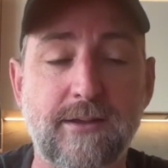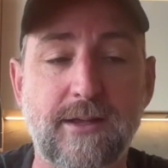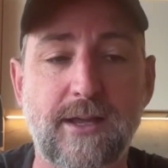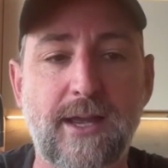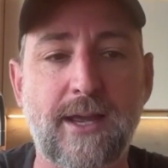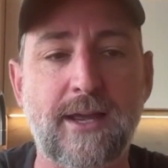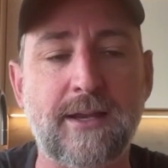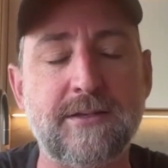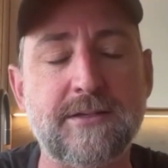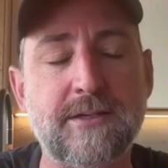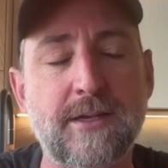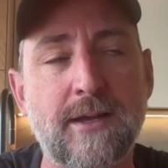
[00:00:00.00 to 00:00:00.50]

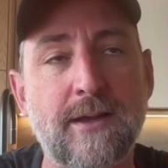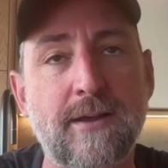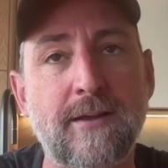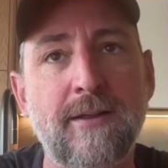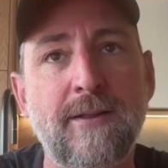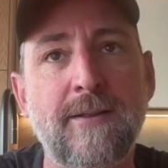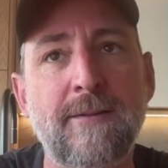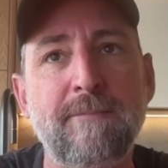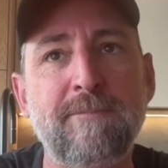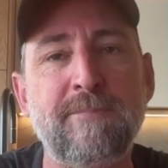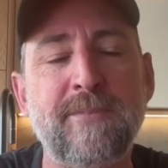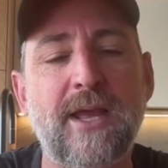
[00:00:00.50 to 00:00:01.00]

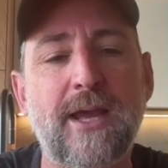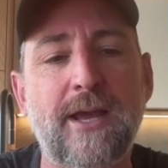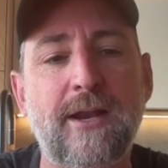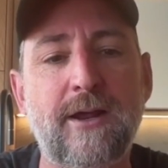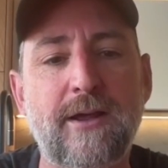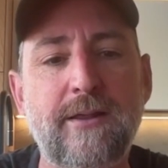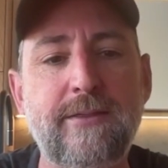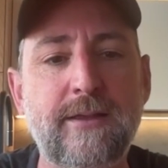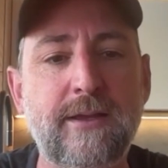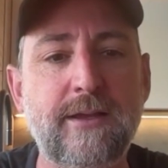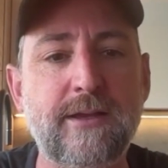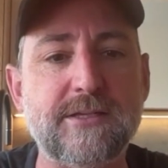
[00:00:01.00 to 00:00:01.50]
And I
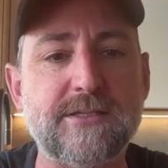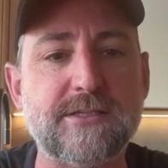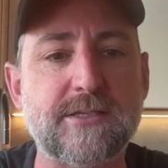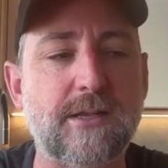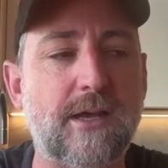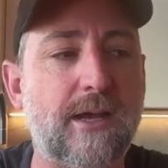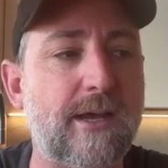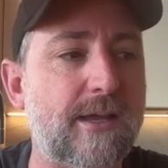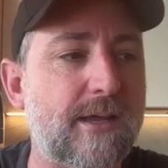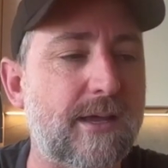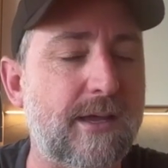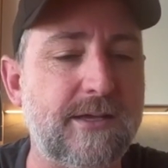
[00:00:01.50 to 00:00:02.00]
think it's
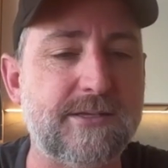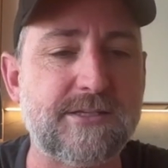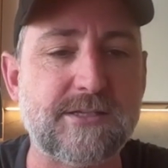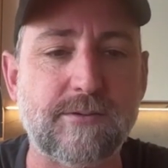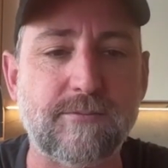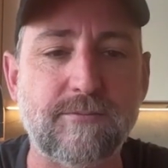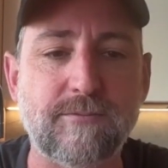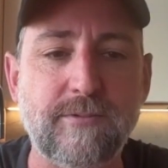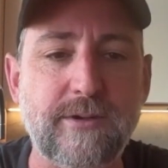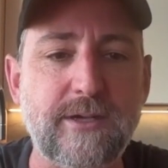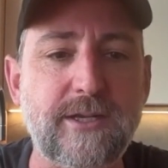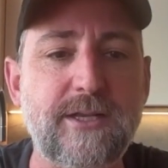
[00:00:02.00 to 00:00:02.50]
a
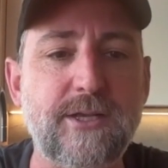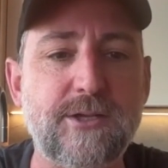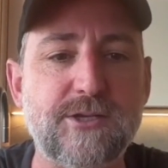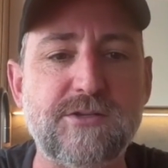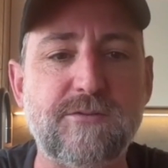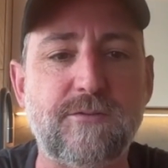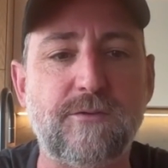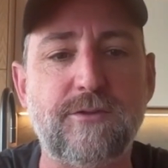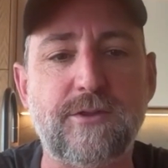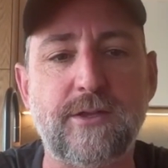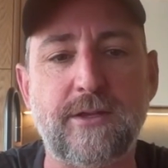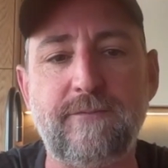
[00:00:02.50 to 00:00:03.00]
really useful
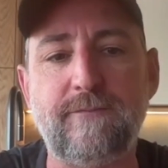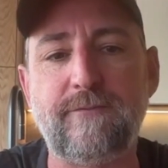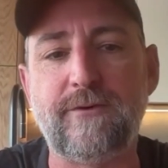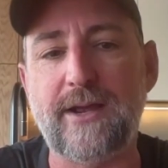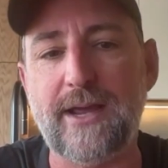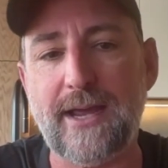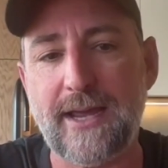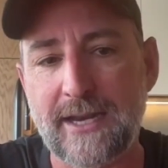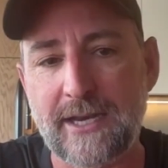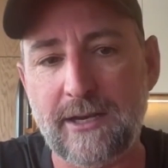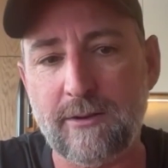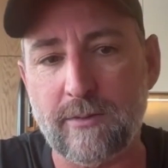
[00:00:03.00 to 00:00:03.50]
thing for
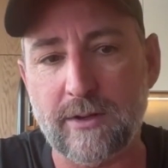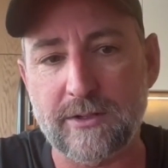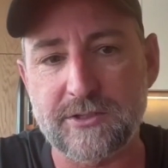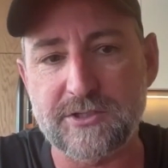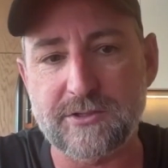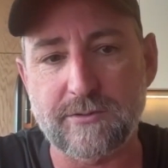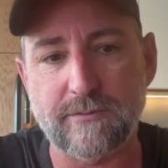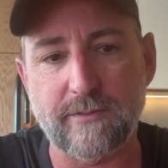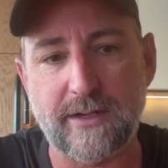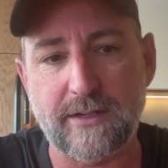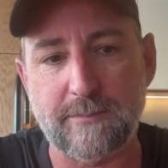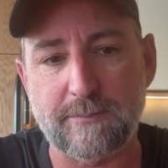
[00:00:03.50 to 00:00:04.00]
anyone to
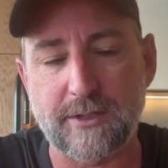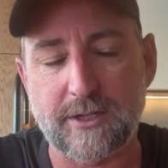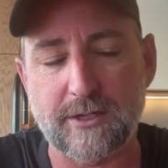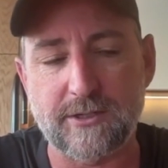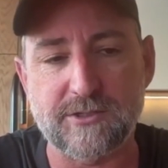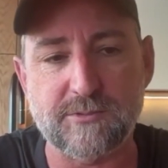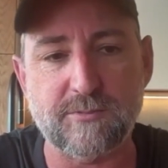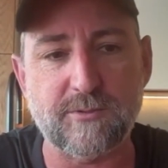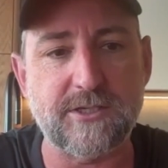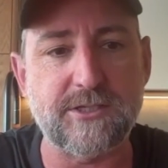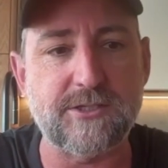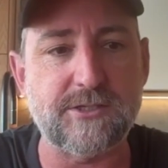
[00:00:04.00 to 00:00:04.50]
read, because
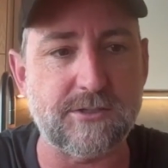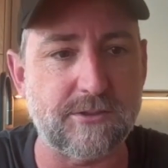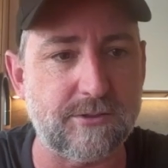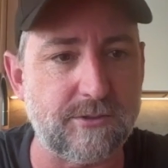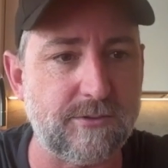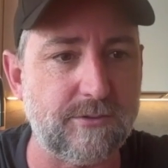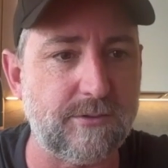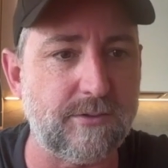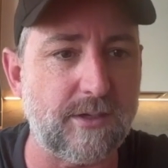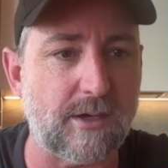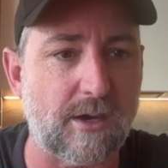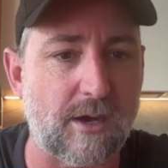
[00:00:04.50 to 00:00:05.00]
we
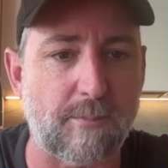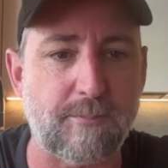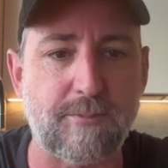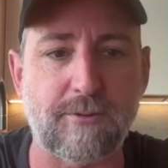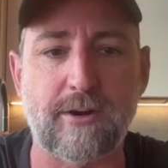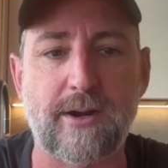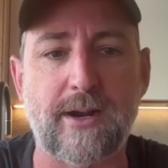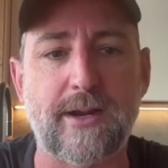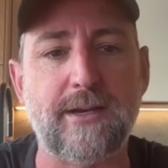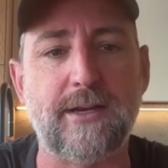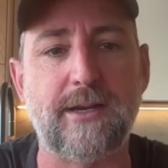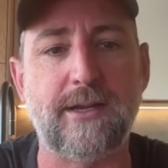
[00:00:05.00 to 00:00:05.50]
do
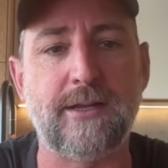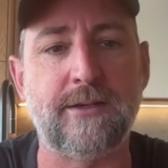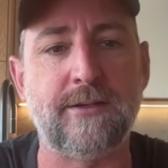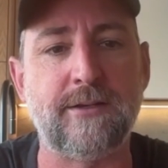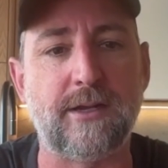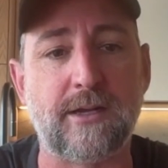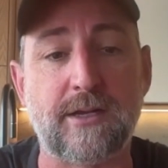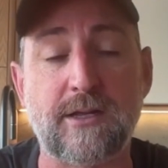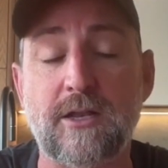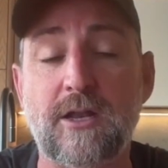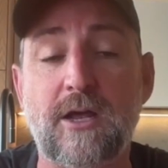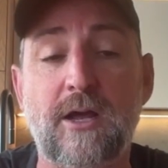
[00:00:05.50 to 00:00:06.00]
operate in a
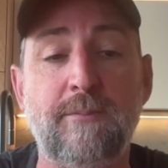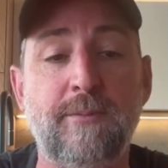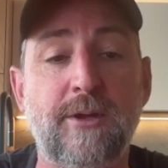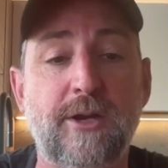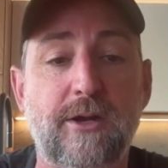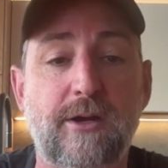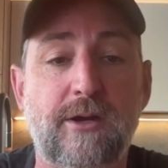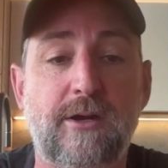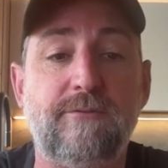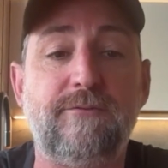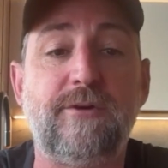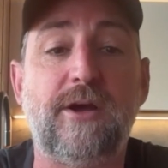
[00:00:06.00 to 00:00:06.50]
climate
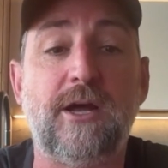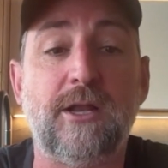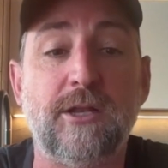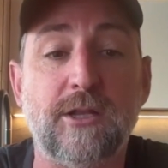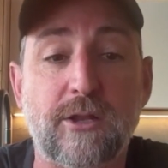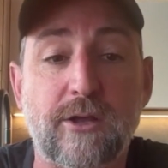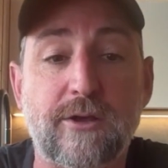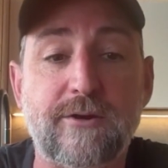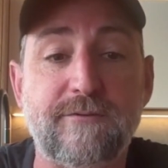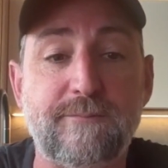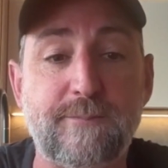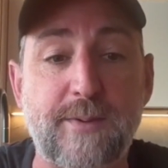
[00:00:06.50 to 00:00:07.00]
of a
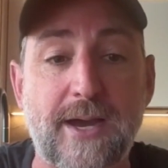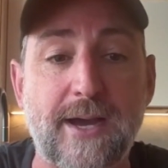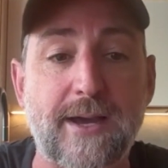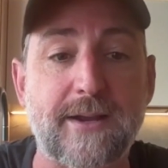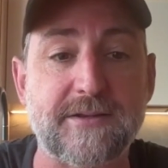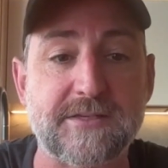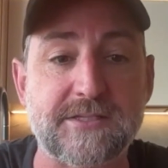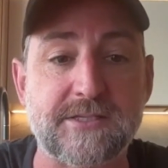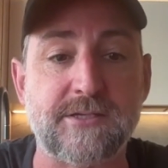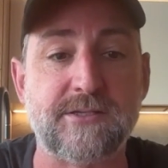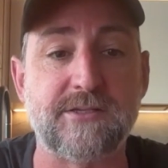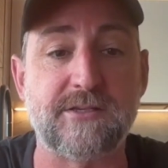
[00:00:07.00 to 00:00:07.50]
lot of
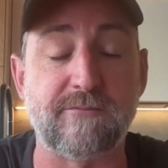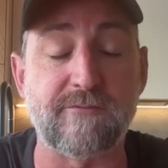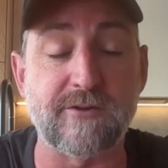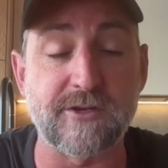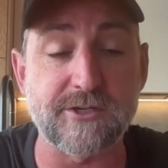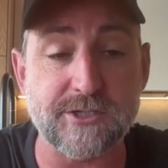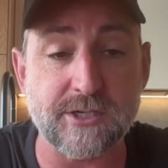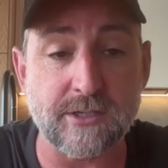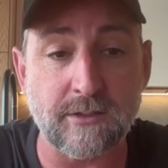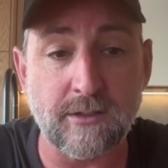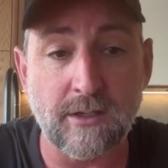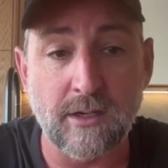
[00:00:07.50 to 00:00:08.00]
partisan
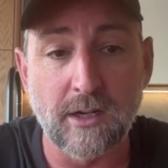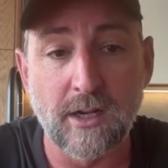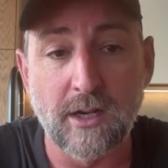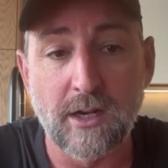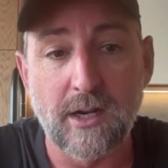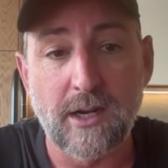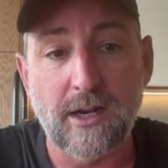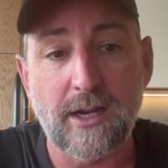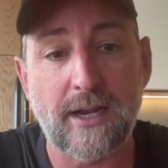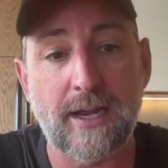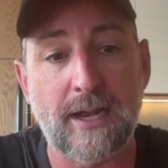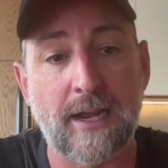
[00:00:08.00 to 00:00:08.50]
division,
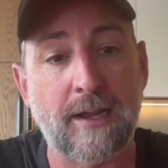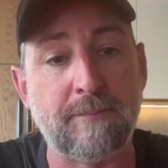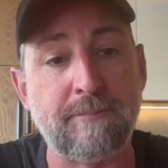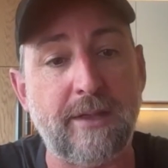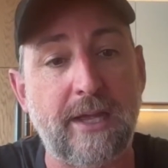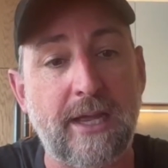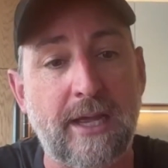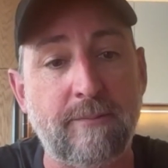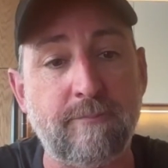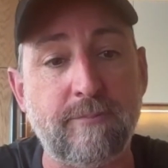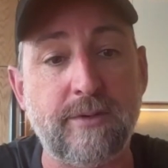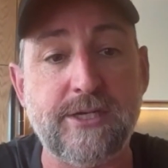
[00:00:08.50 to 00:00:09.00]

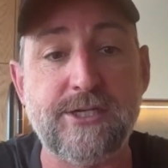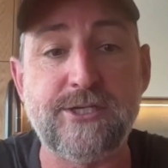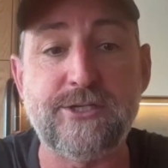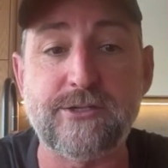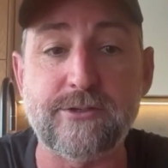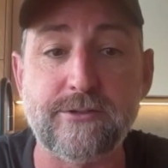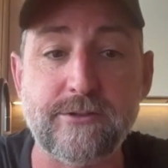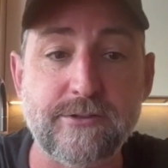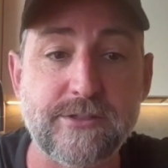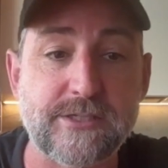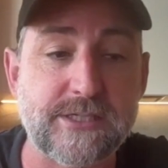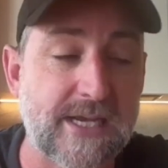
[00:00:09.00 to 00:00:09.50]
and we
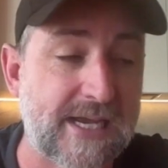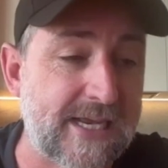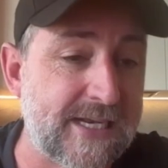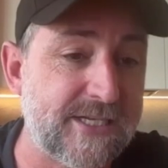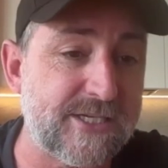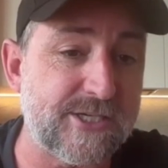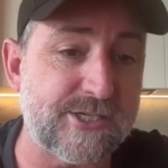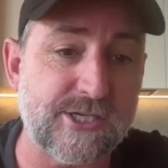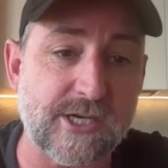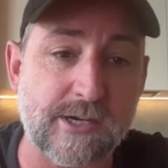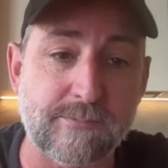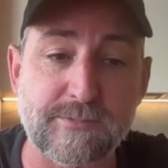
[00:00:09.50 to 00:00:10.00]
do tend
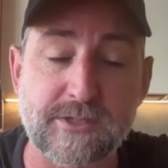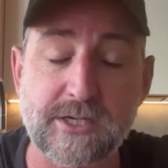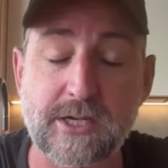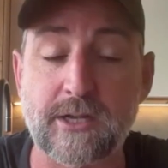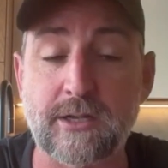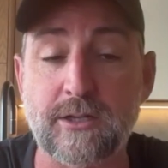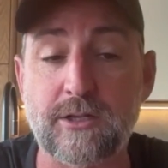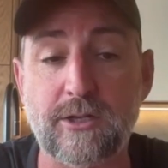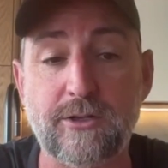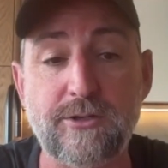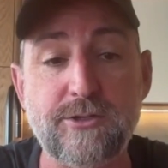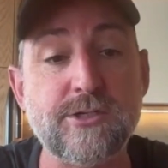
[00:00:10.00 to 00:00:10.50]
to jump to
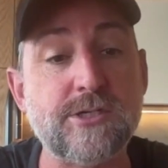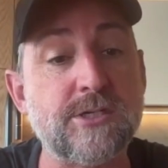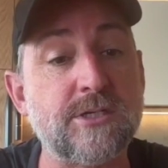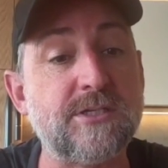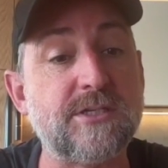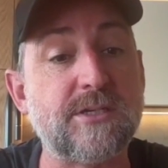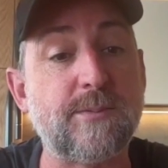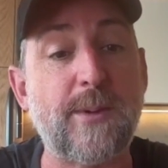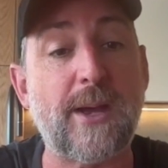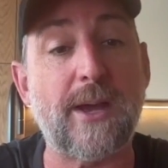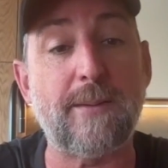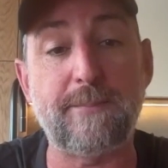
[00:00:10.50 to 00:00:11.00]
conclusions
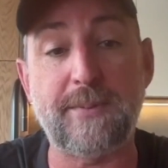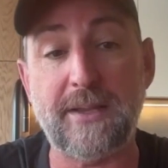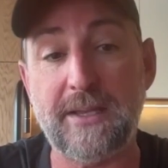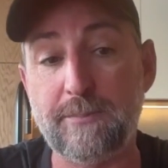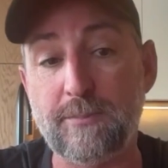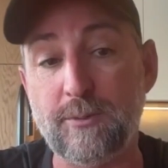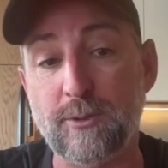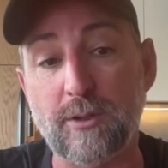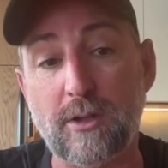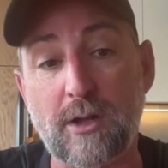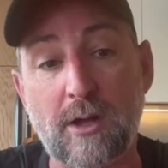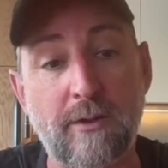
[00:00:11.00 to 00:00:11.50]
about
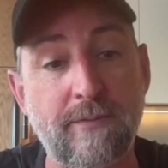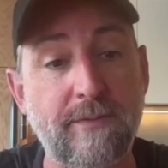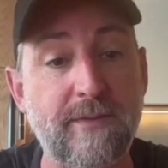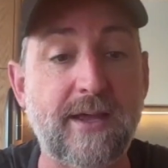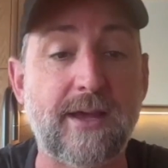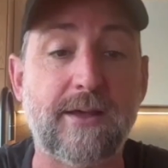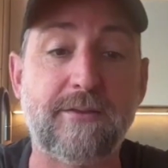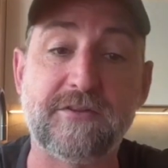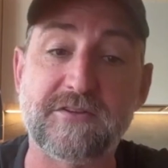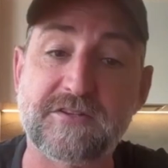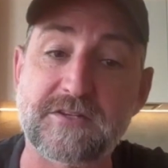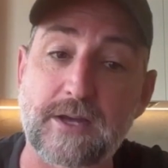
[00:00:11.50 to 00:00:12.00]
people on the
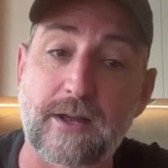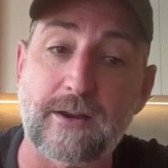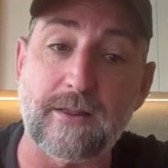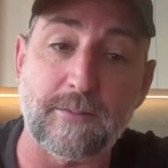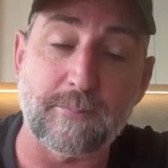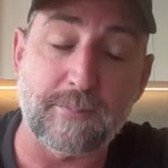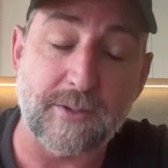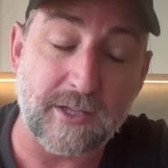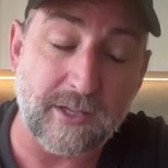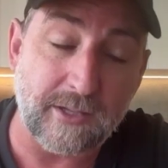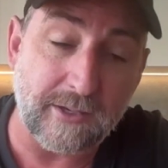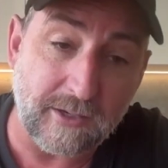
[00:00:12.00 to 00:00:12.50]
other side of the
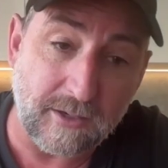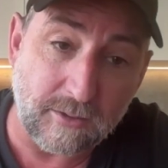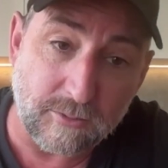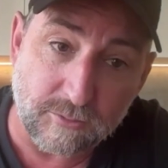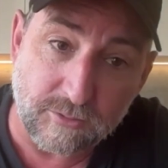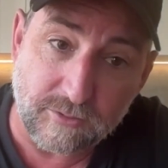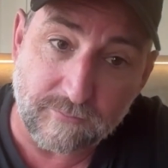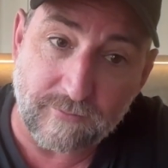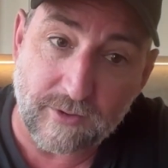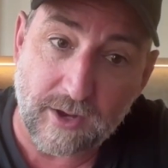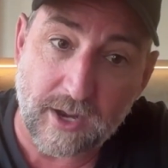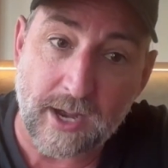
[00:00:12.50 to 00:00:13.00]
political
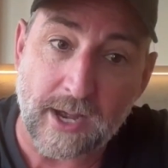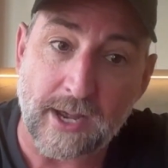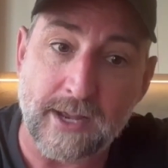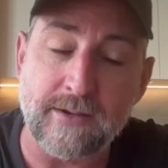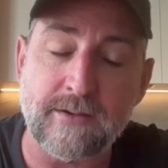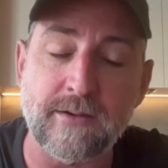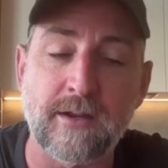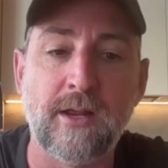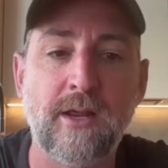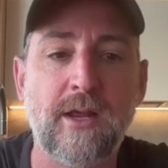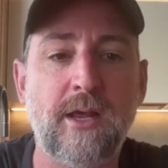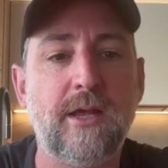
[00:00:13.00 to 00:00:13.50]
divide,
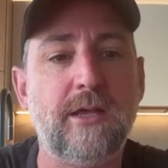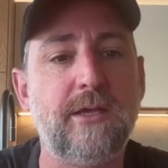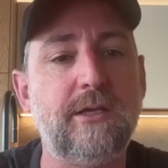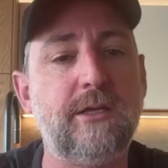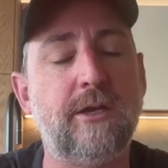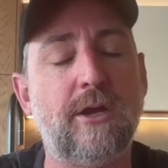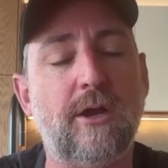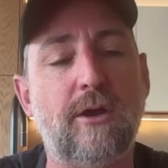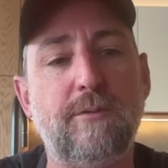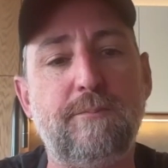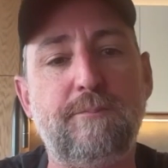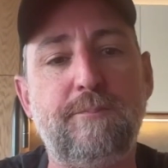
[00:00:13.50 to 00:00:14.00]

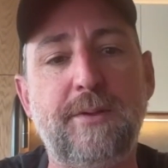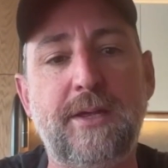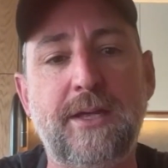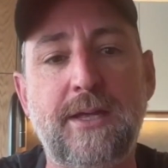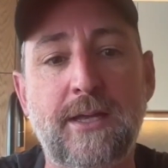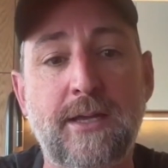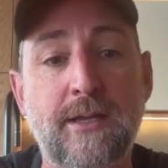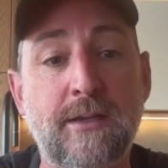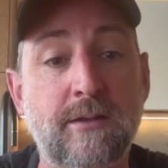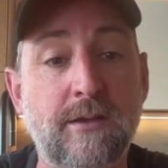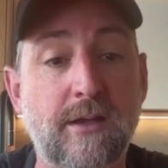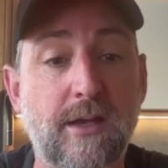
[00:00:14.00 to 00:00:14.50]

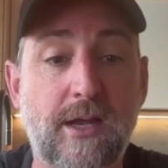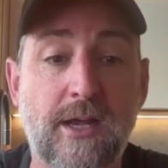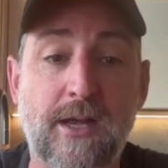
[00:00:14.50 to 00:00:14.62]
being